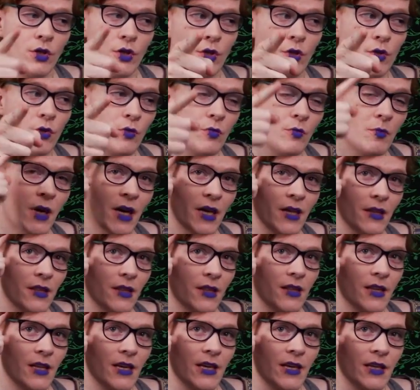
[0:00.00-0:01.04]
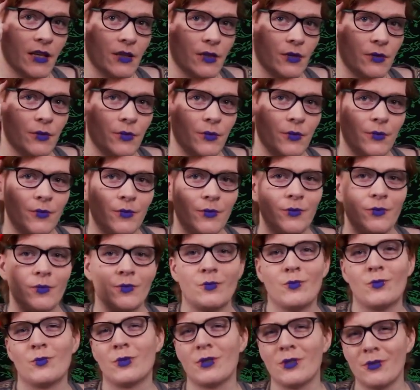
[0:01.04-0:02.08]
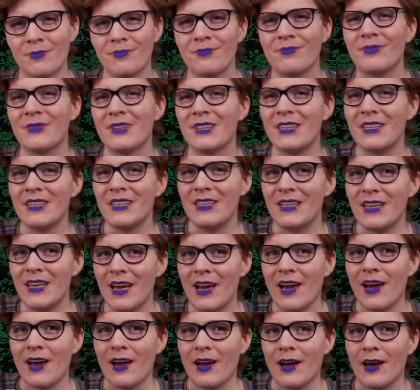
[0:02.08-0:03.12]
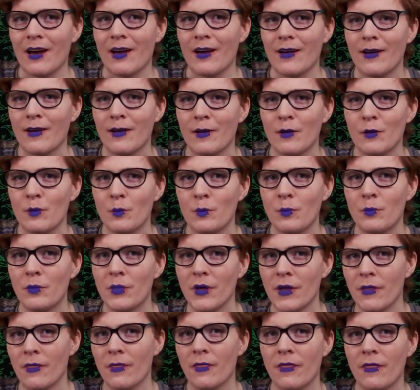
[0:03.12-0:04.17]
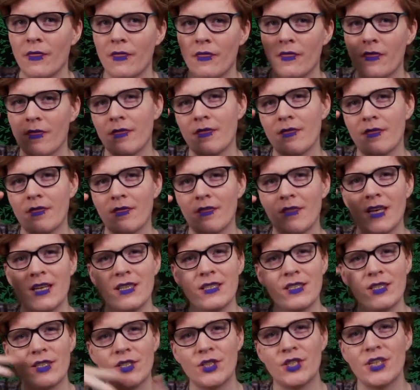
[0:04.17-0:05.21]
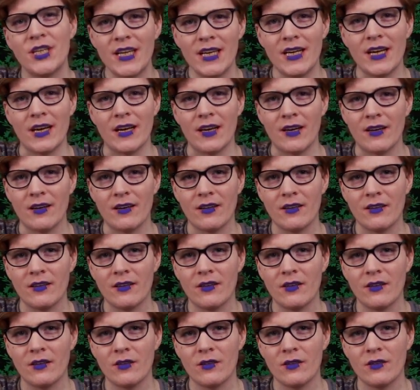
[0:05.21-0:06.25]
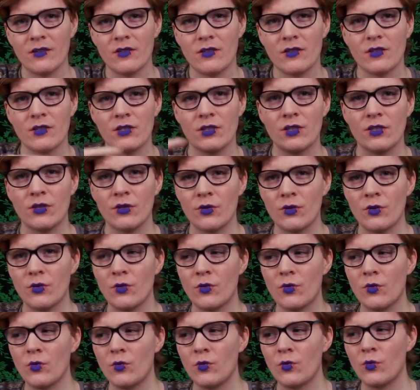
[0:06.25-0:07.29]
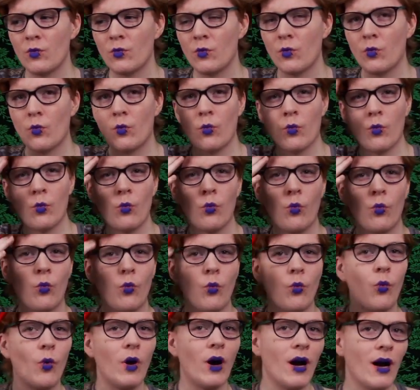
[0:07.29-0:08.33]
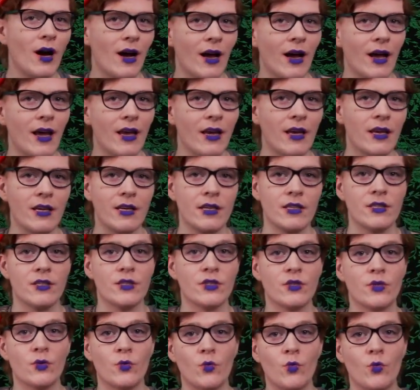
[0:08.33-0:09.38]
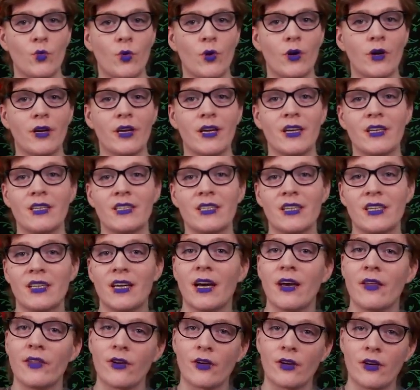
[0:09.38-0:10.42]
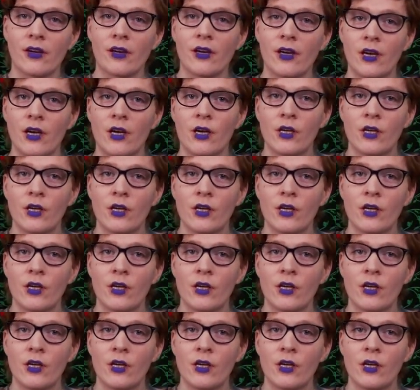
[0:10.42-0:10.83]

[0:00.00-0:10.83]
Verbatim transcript: You might think, well, yeah, but that's cheating. So, why is working together